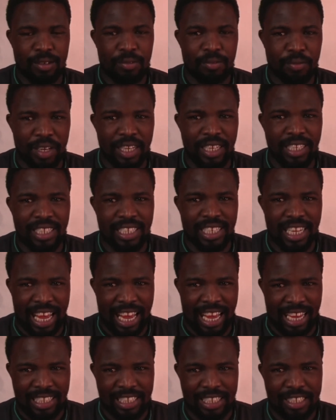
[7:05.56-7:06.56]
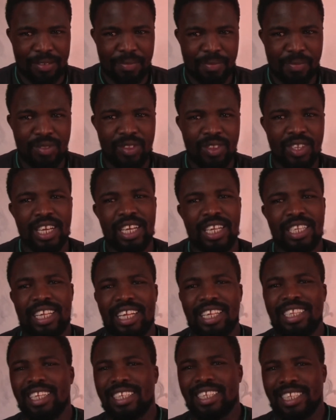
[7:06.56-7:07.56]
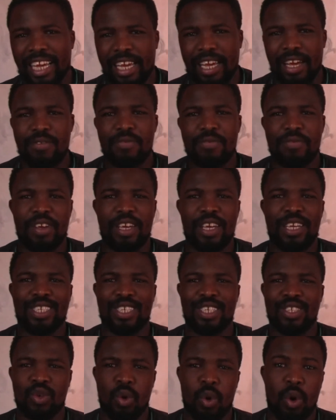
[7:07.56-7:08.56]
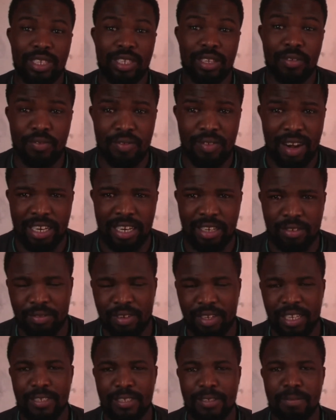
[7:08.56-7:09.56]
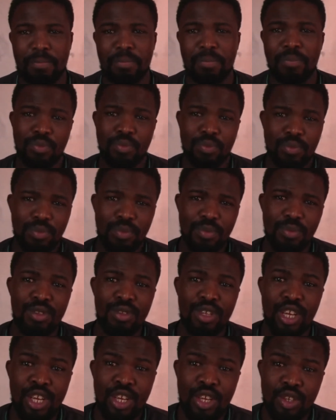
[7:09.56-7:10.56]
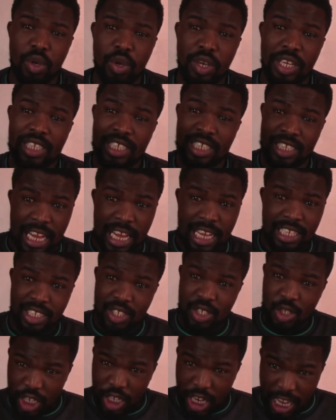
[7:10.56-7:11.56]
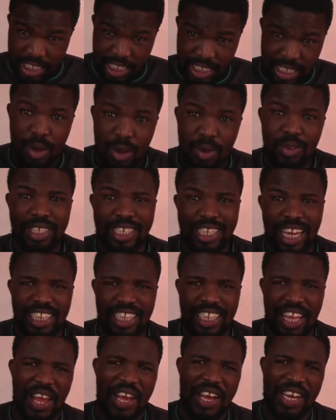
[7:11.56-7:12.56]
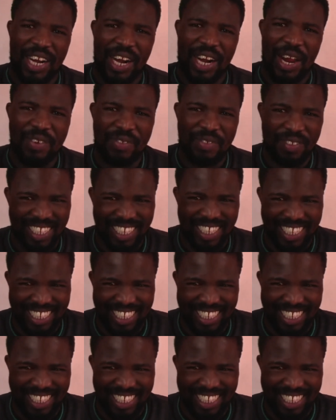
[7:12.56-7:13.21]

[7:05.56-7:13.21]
phase ends. Then the second phase is called the flight phase. So it starts just outside the aircraft